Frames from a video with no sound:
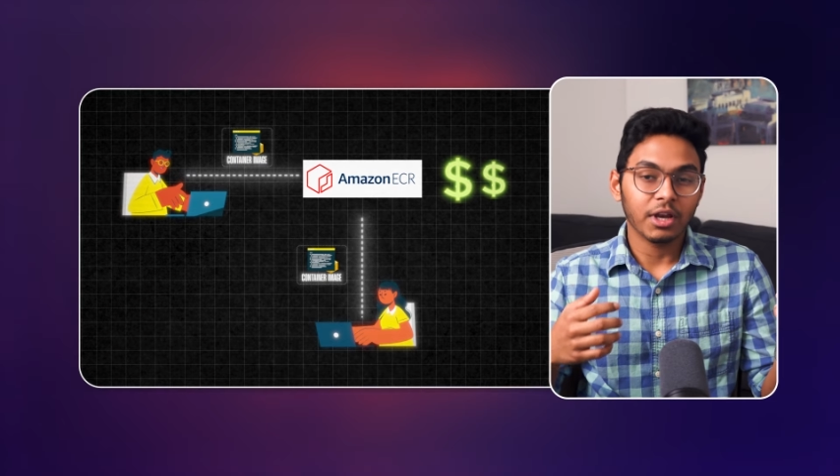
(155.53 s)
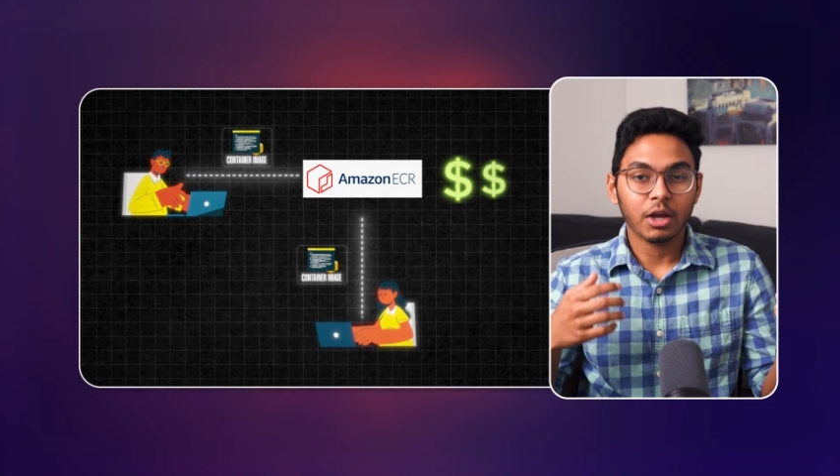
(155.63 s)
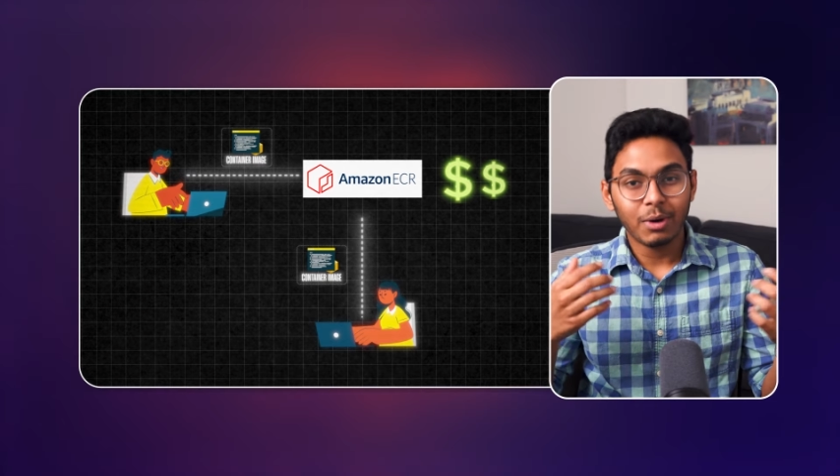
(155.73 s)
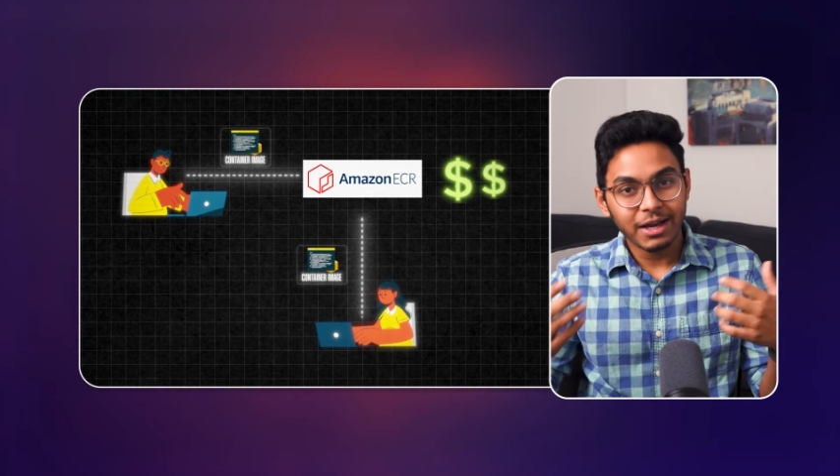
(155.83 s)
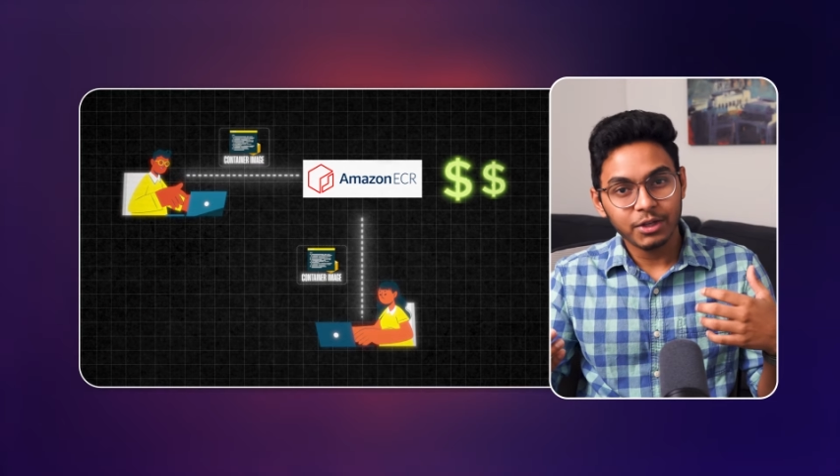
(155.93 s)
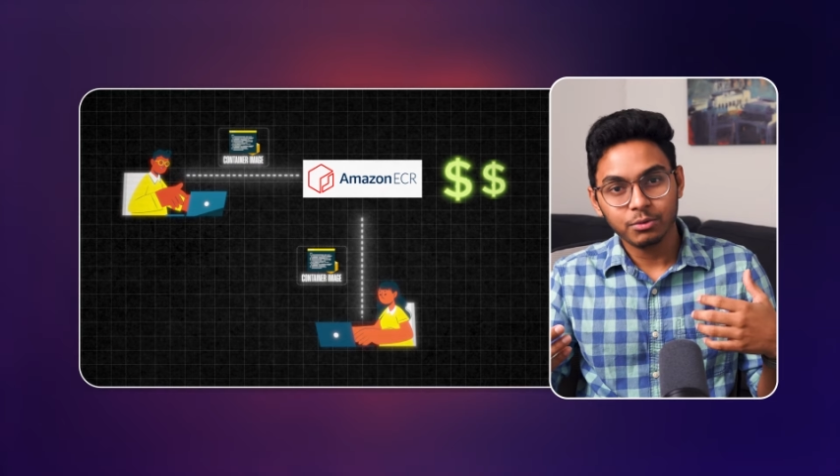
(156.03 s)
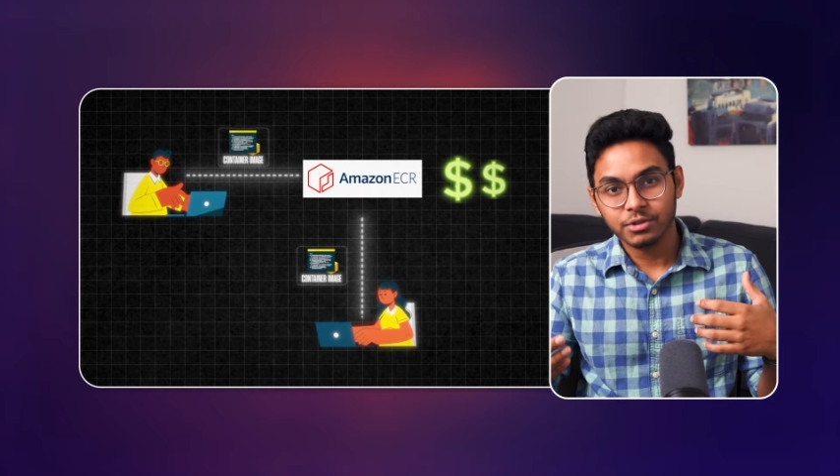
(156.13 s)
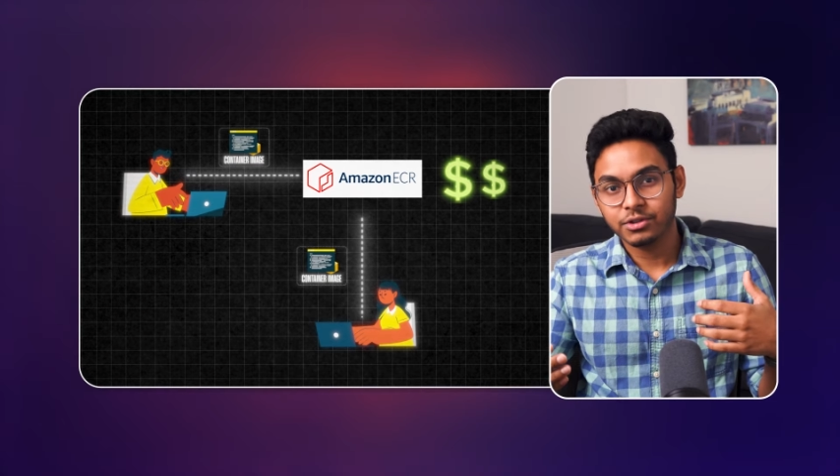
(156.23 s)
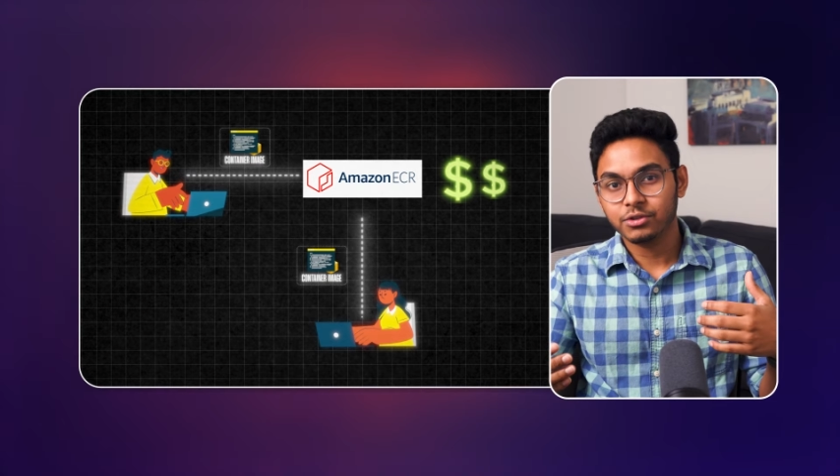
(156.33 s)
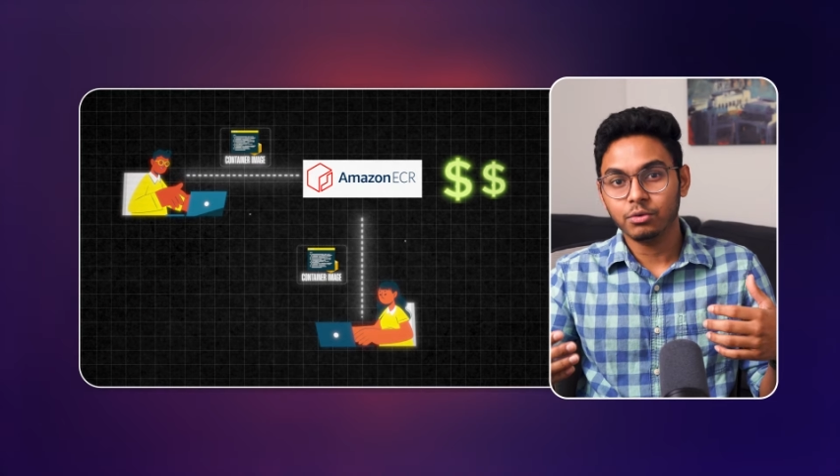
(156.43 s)
require
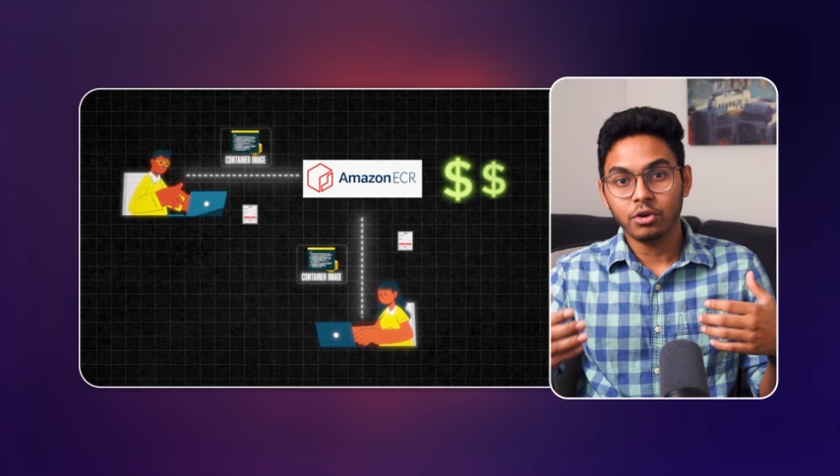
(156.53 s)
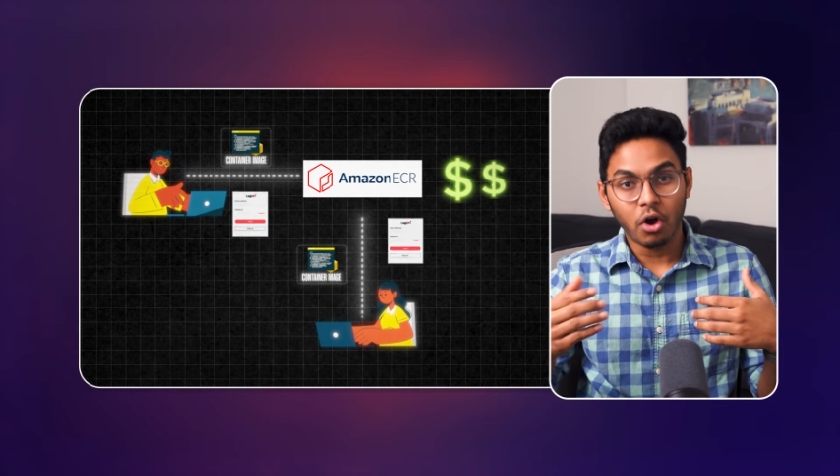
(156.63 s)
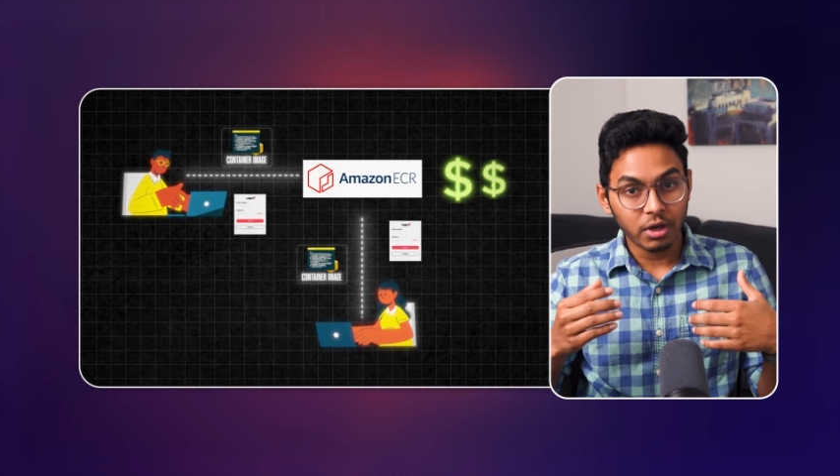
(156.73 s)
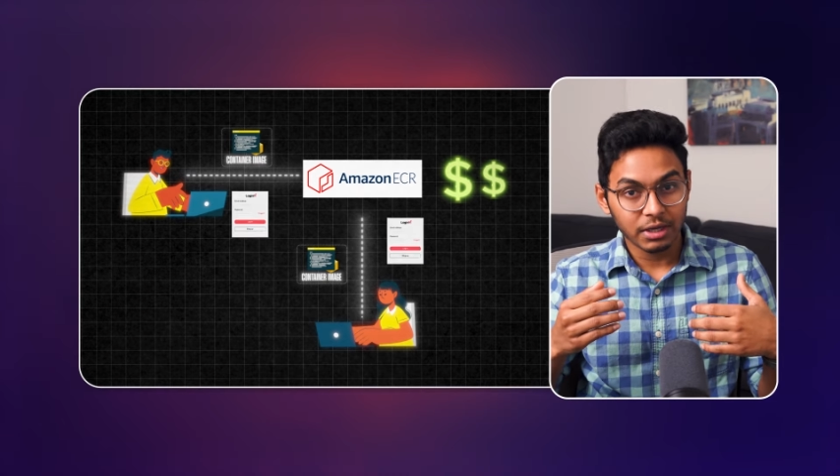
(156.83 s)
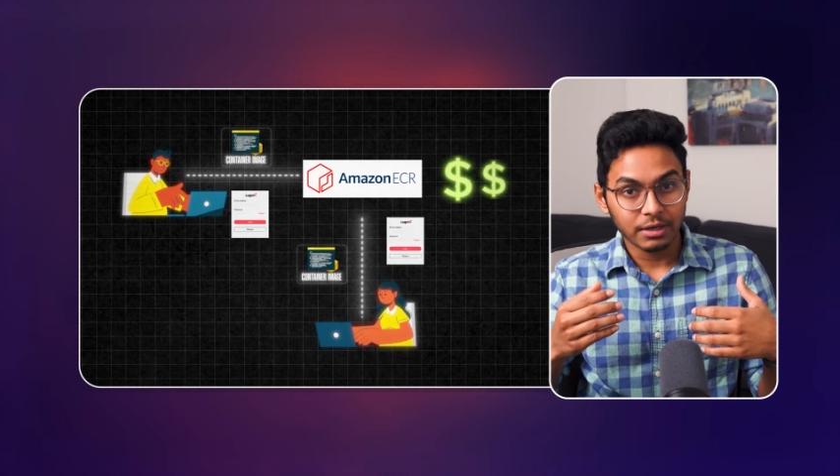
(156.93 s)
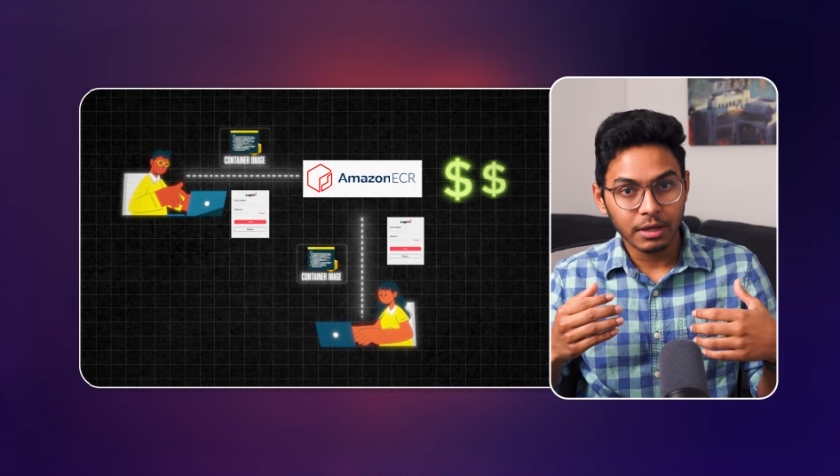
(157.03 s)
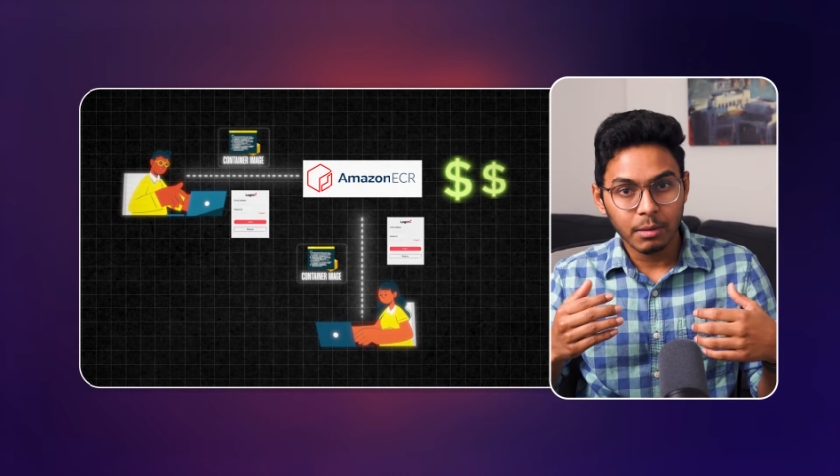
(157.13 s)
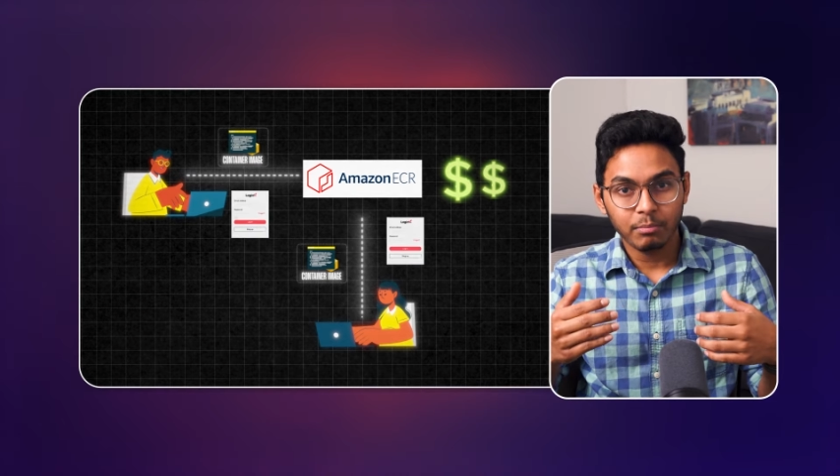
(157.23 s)
users to log in